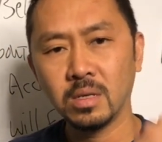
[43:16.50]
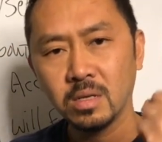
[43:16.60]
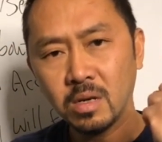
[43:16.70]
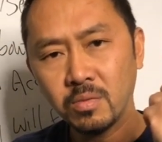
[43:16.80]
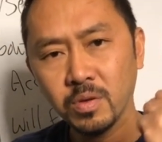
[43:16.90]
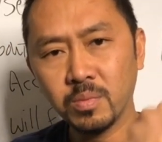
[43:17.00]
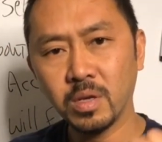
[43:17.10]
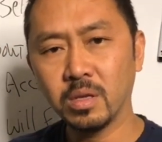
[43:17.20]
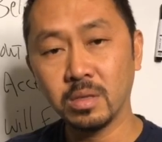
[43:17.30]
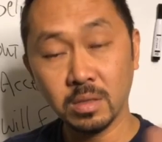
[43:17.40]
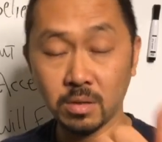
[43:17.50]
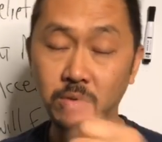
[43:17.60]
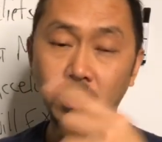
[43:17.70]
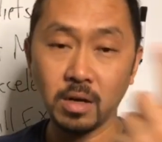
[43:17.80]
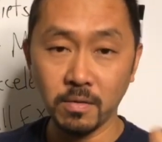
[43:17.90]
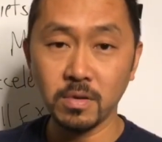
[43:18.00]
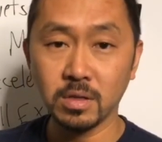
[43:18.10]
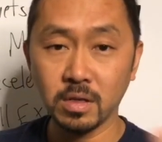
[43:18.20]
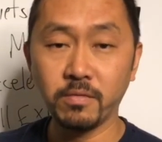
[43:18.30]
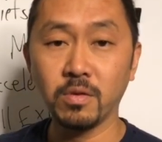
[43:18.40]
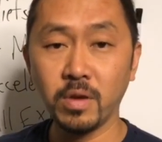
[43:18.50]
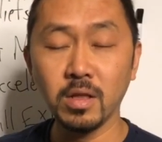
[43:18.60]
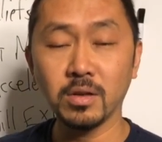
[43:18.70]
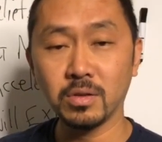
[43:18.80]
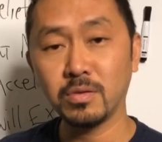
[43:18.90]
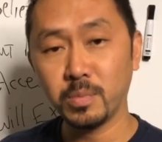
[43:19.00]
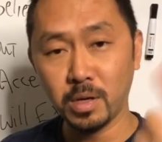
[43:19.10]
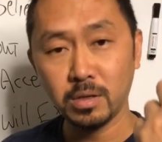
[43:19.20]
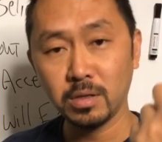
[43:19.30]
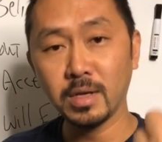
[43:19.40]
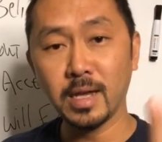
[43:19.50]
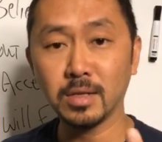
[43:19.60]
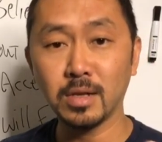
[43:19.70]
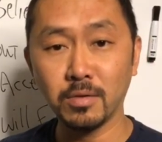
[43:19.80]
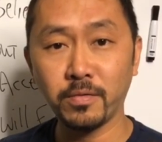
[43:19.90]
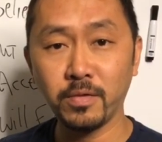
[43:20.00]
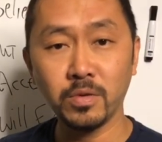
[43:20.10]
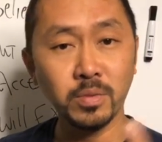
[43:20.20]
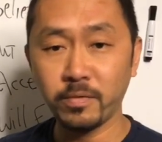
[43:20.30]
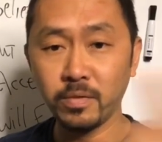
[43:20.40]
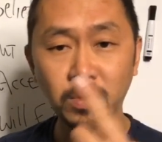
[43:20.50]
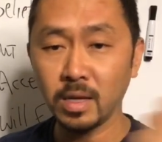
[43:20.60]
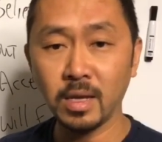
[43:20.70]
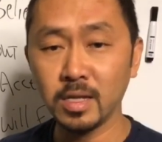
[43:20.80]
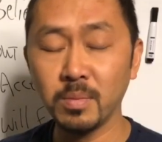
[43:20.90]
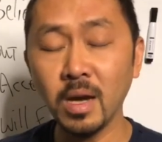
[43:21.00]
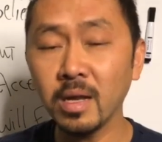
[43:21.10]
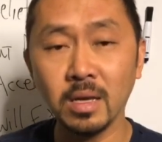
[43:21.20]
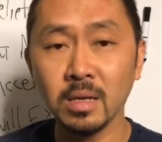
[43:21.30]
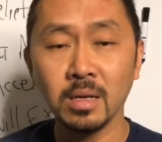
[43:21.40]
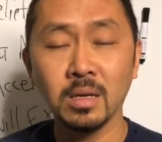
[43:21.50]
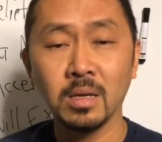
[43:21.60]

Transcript: Start with money. Start, obviously, if you're a weight loss surgery patient, you got to start with food, but food takes money.